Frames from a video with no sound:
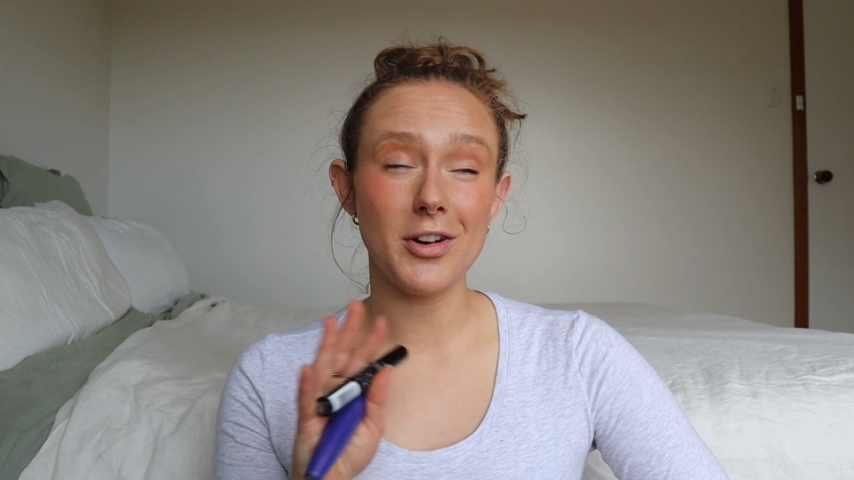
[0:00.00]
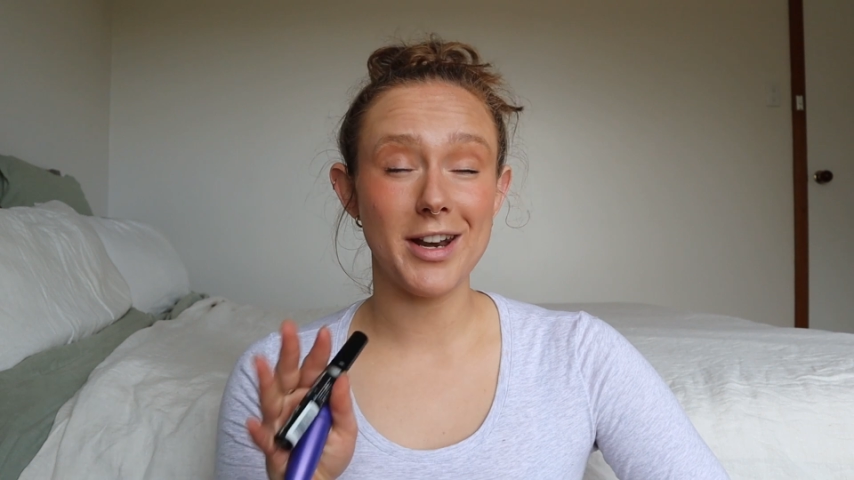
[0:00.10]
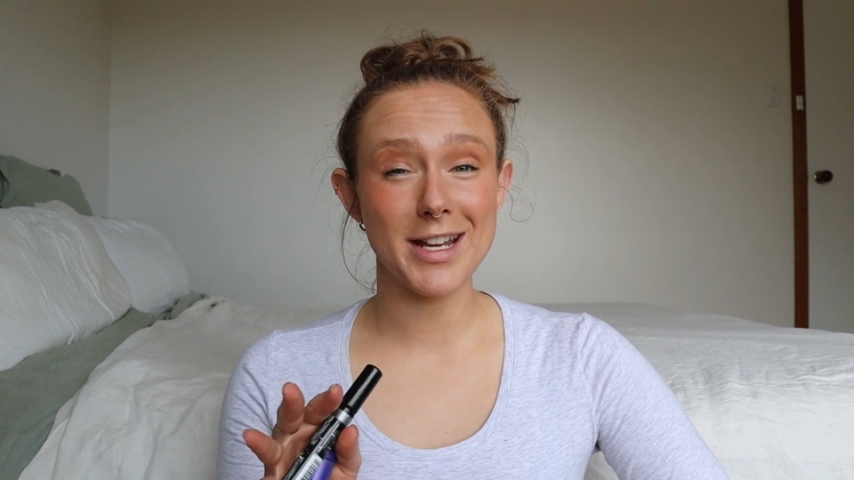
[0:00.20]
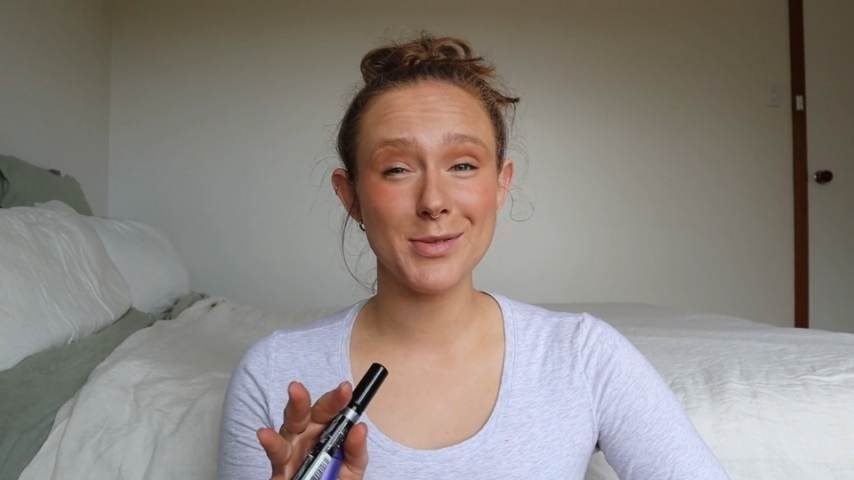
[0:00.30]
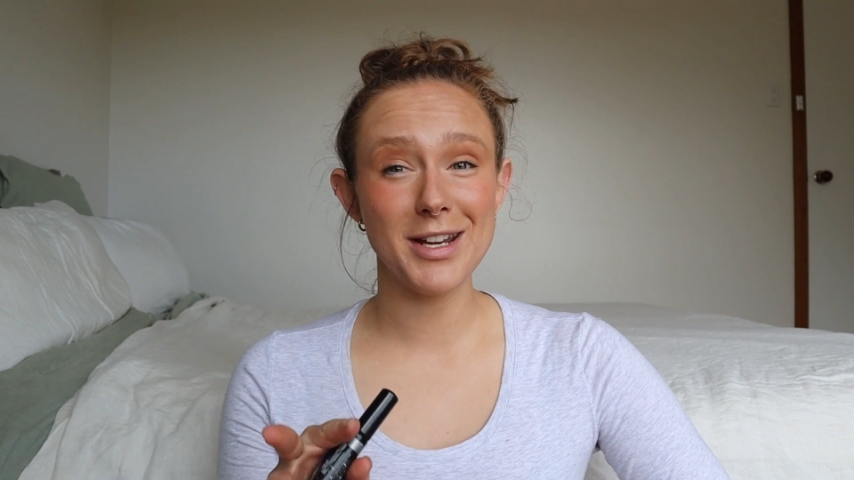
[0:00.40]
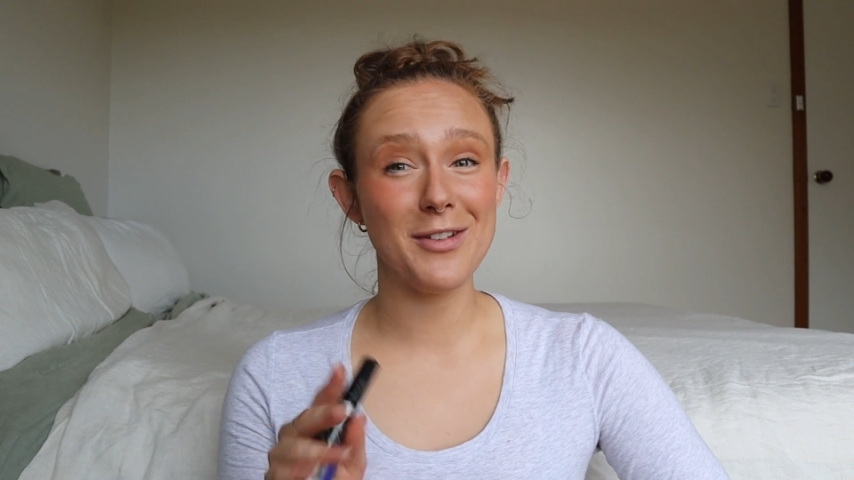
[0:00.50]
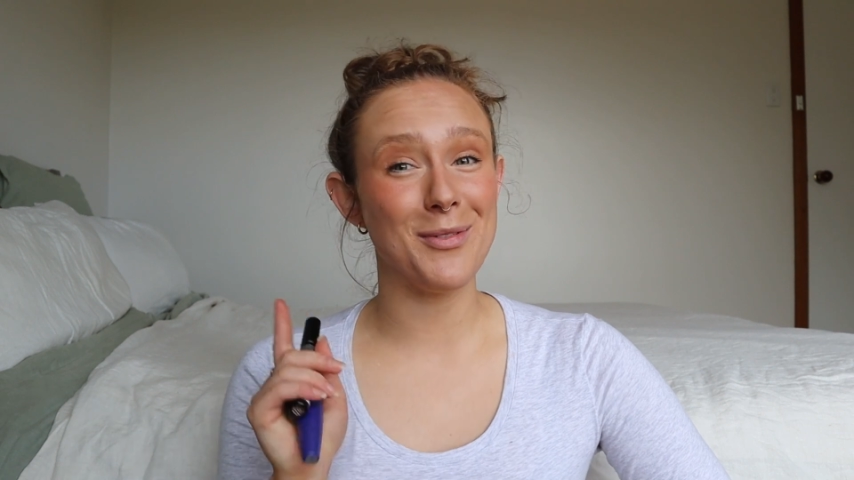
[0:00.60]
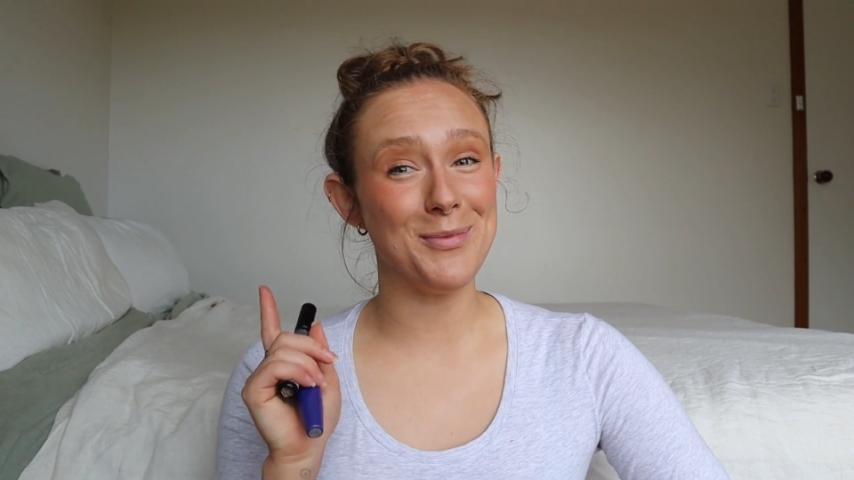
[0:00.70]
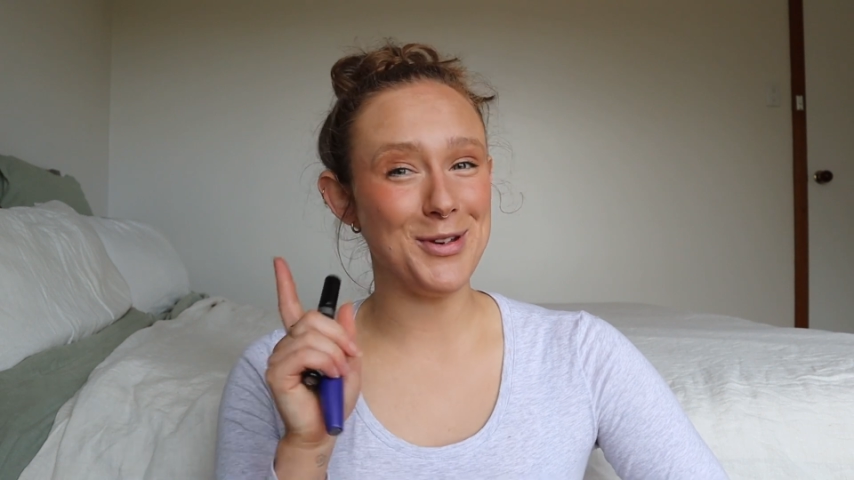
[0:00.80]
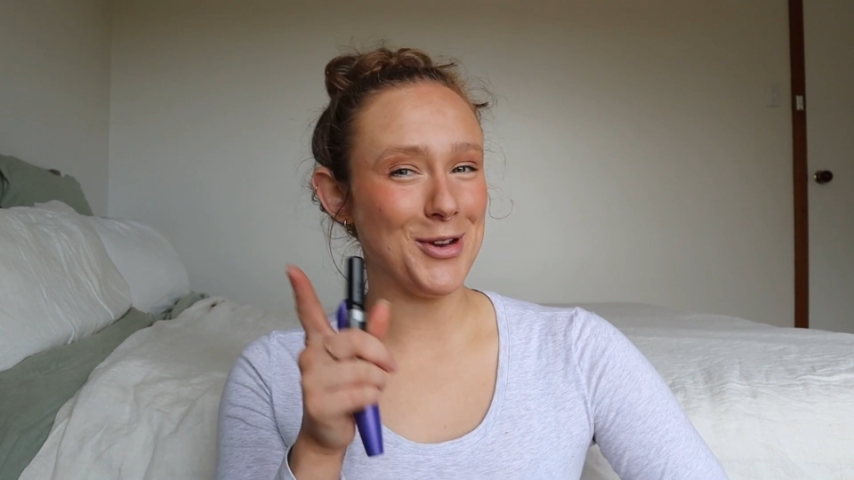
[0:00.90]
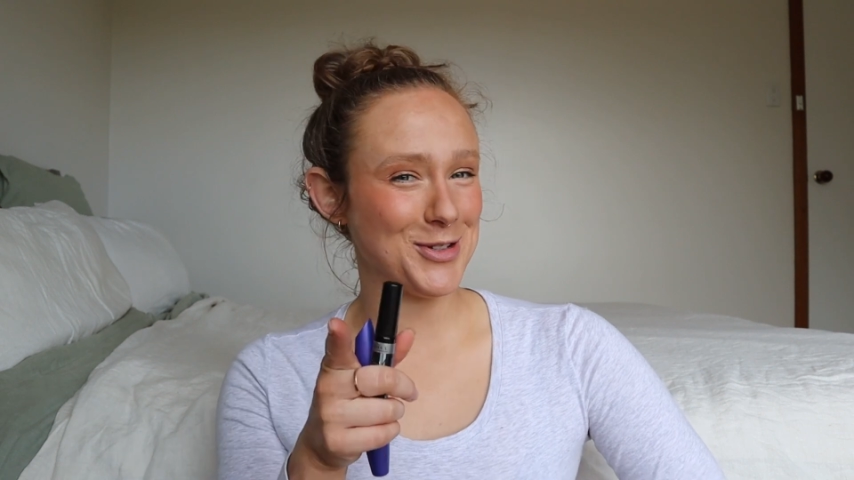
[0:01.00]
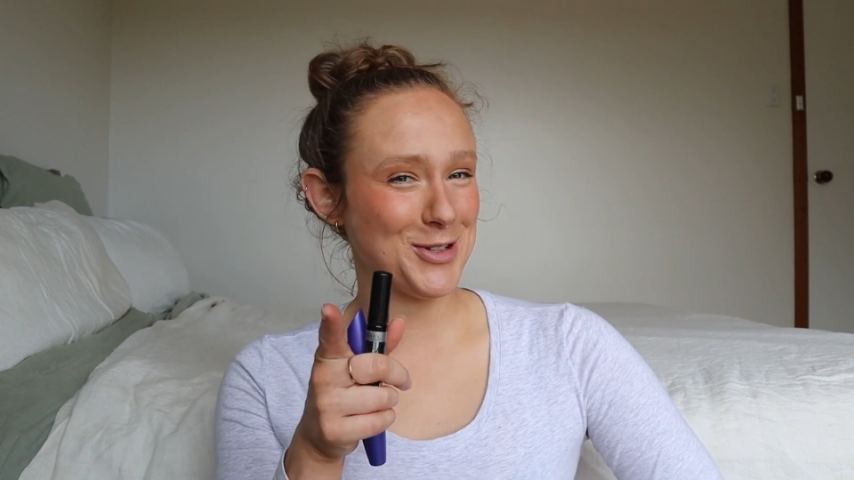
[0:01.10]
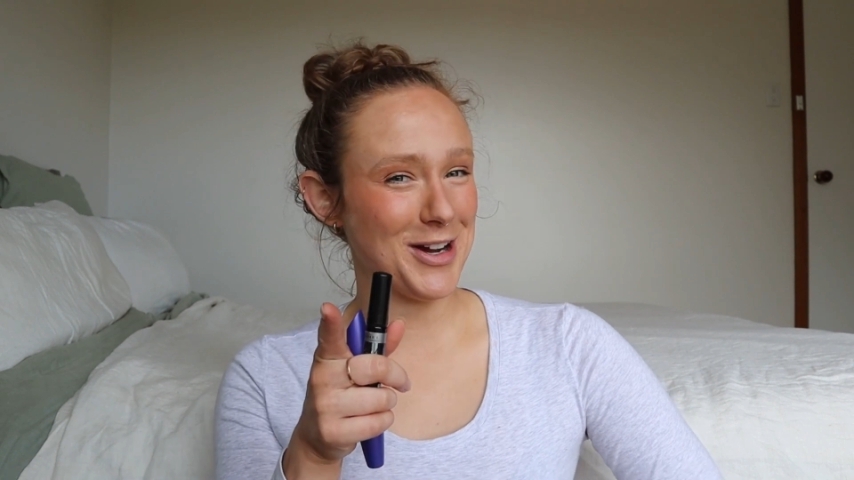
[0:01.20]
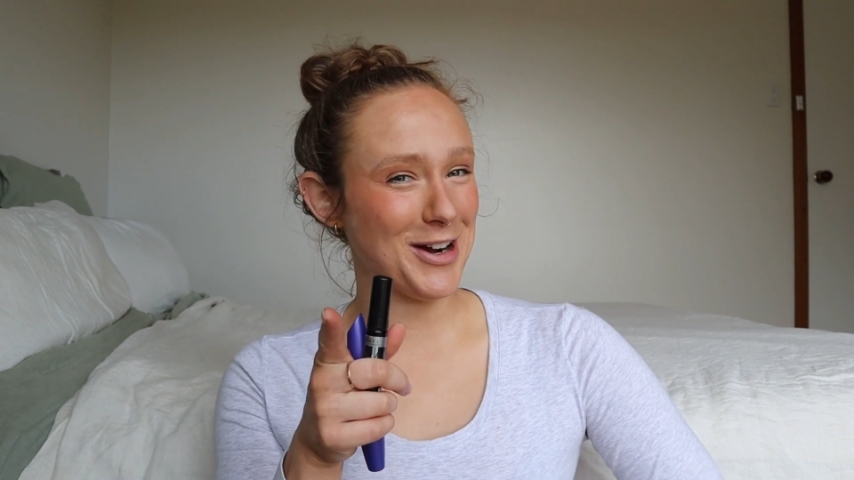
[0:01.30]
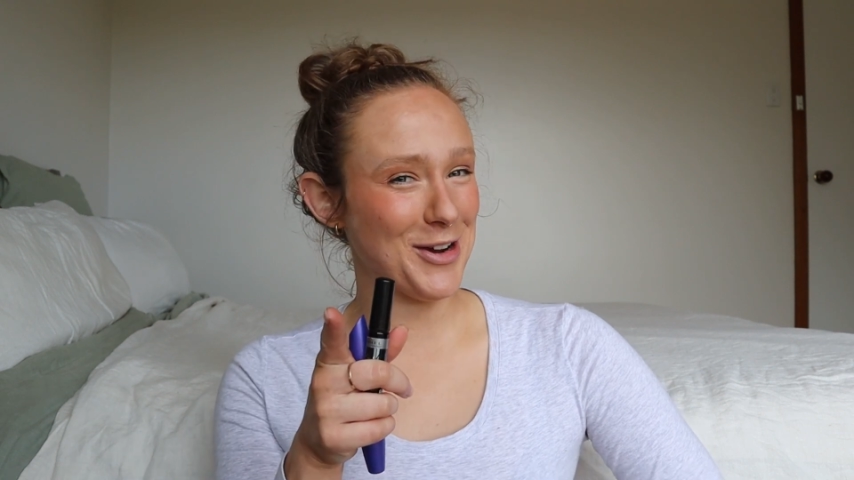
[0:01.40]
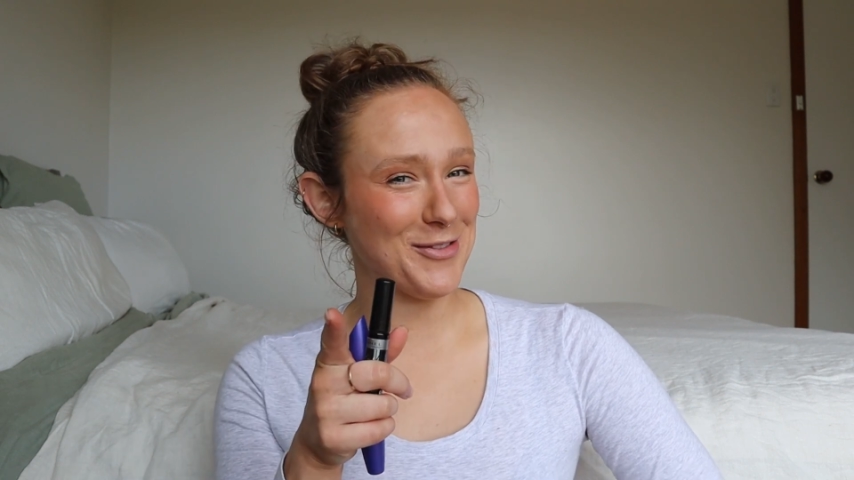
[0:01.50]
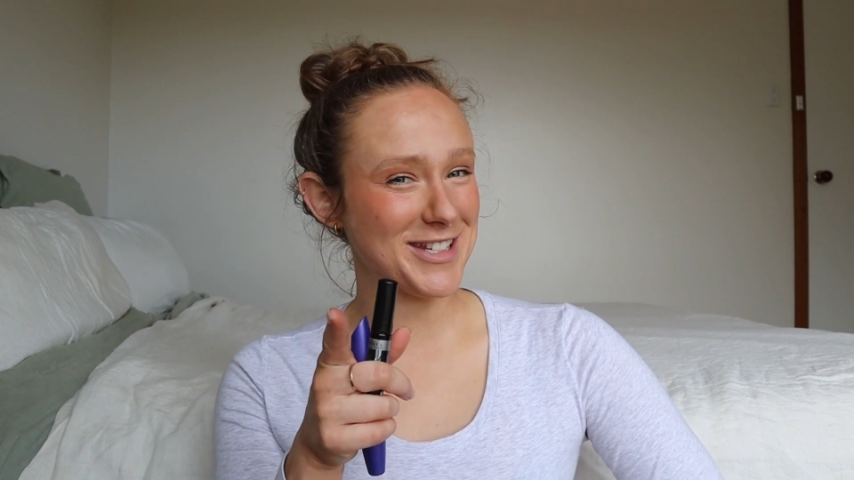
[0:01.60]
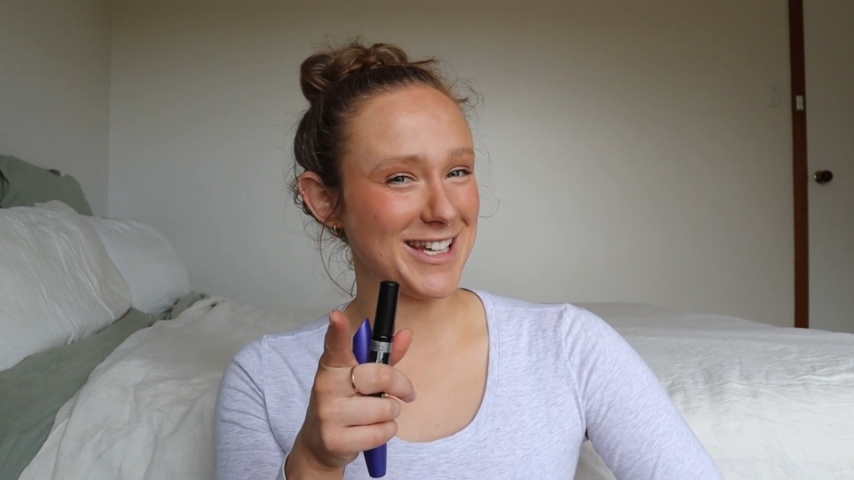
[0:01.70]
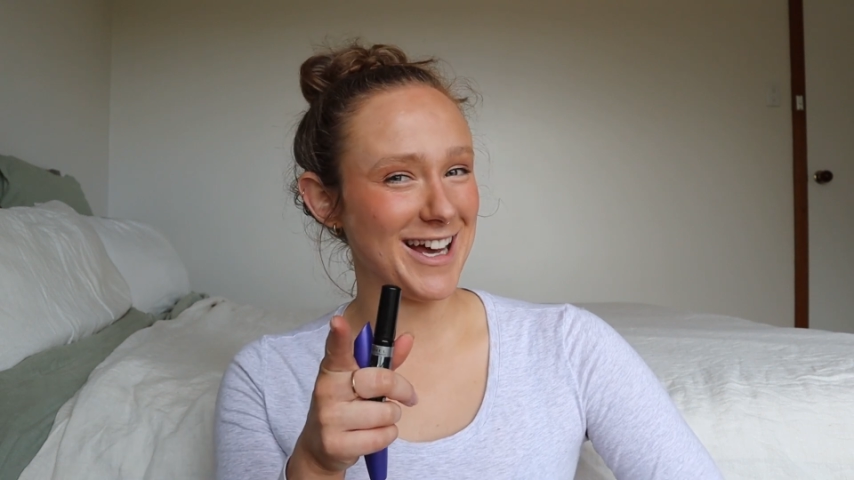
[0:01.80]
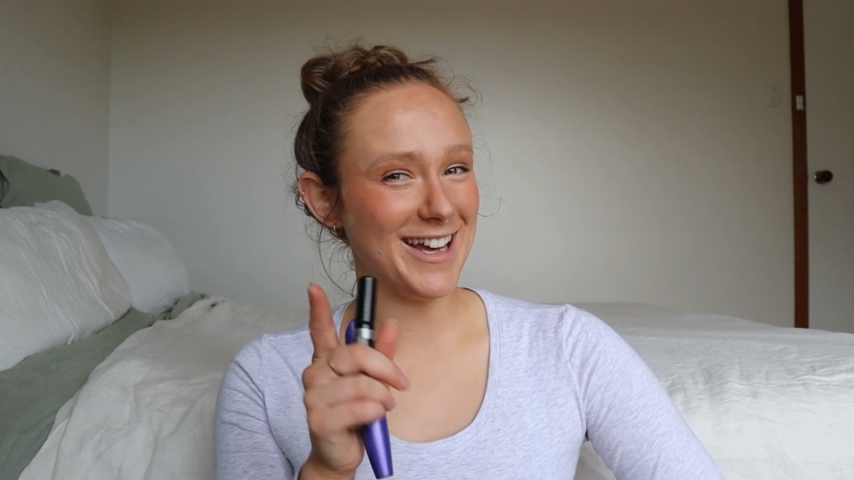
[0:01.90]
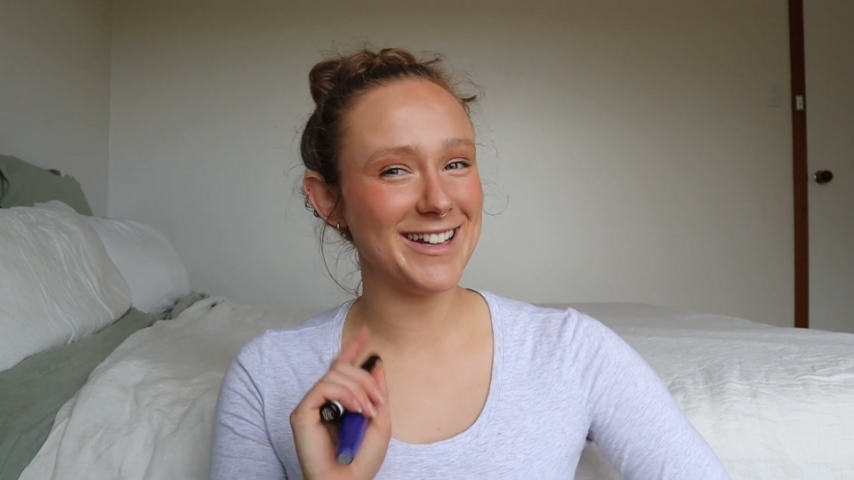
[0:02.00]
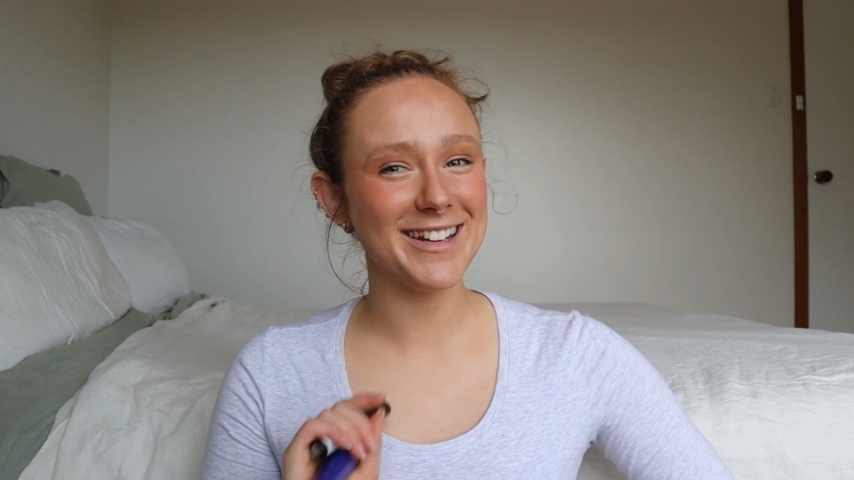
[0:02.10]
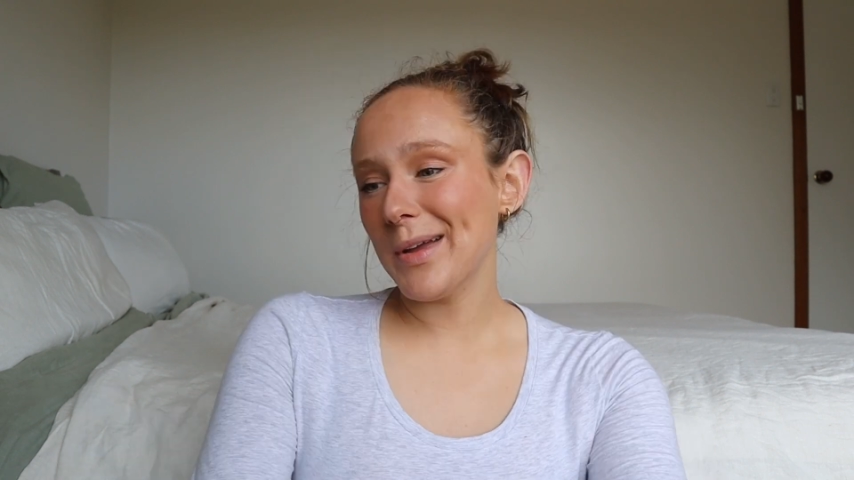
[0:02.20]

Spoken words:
go next week if I'm not too hungover tonight.